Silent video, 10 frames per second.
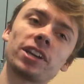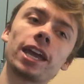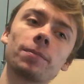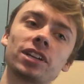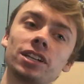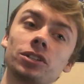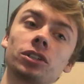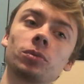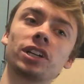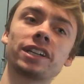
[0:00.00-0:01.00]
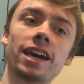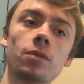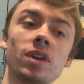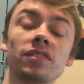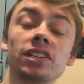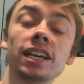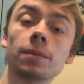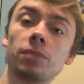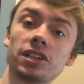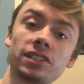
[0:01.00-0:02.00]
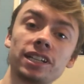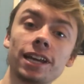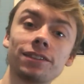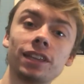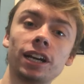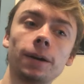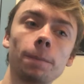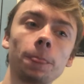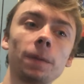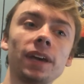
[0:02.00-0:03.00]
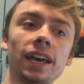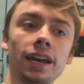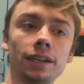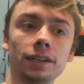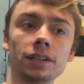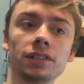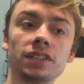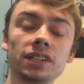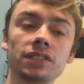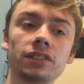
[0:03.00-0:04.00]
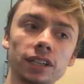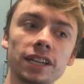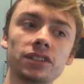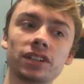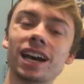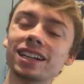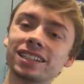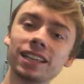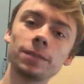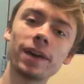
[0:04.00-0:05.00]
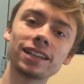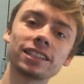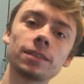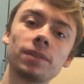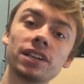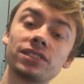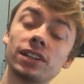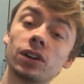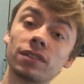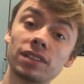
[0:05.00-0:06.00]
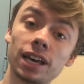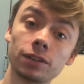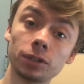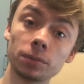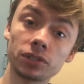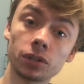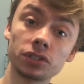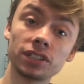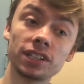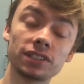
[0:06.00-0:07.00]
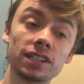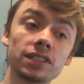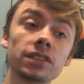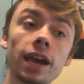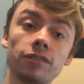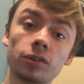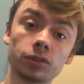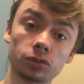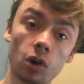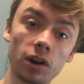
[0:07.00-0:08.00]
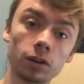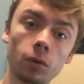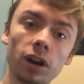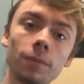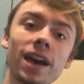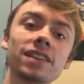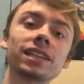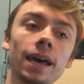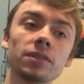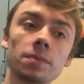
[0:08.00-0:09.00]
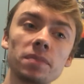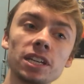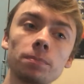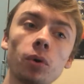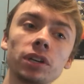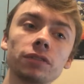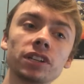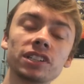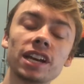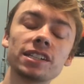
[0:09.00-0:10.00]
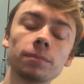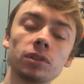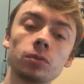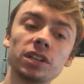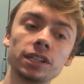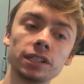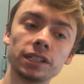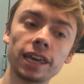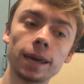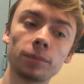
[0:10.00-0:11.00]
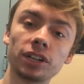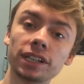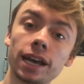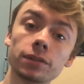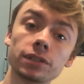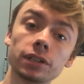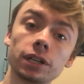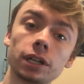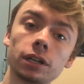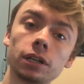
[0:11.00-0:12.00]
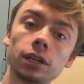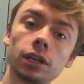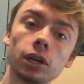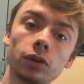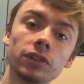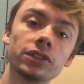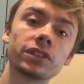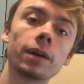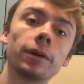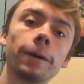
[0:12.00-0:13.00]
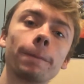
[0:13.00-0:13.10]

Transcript: camp that I usually work at, we have to take a bus to get there. And since the kids are kind of tightly packed on the bus, they don't have a lot of room to socially distance, everyone's required to wear a mask. That was a big point of contention between camper and counselor over the summer.